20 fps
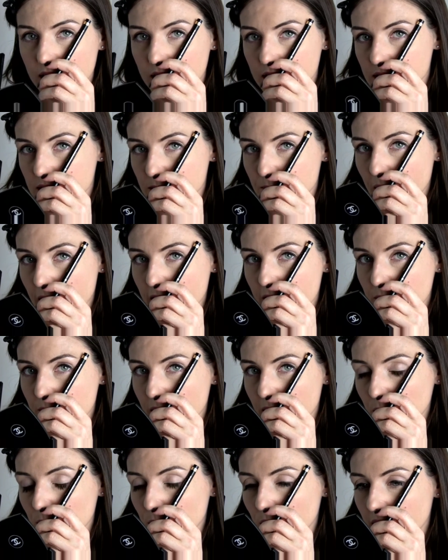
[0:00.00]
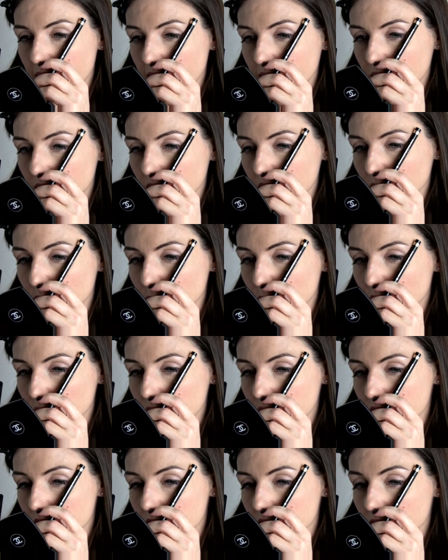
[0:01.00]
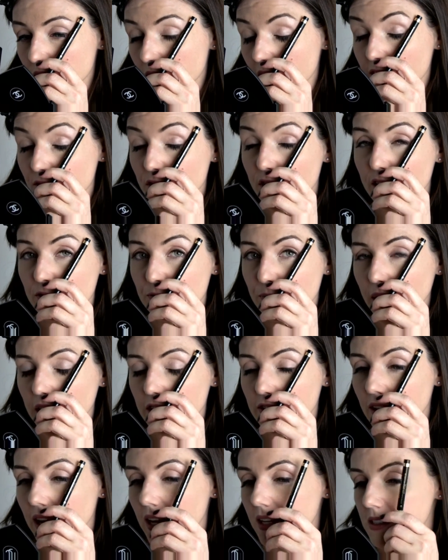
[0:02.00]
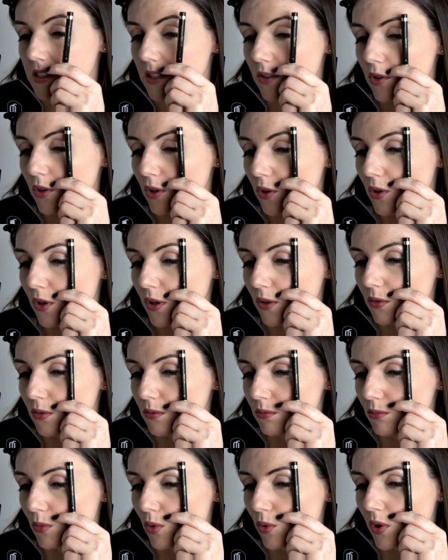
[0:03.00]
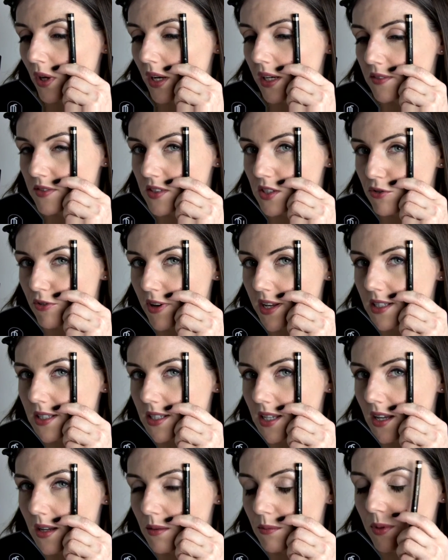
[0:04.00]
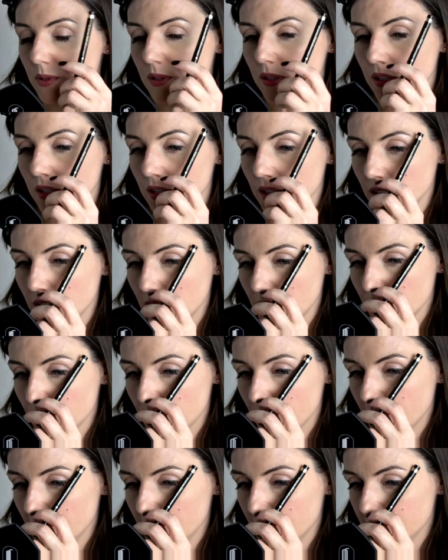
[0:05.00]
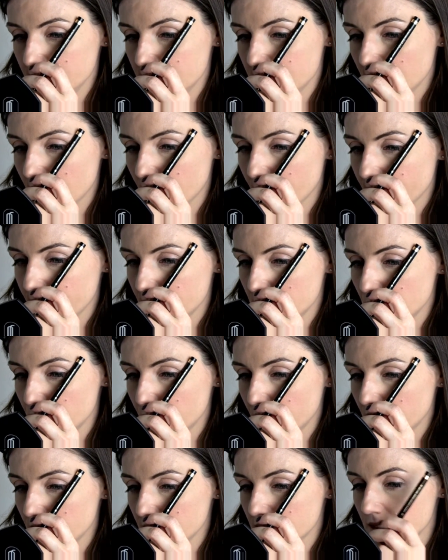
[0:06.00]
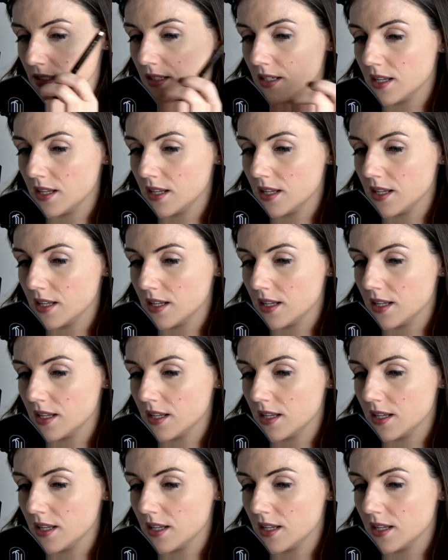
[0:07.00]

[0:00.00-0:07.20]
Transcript: So bear in mind what angle you want. If you have bigger eyes, you can go more kind of straight up, but I like to go out a bit.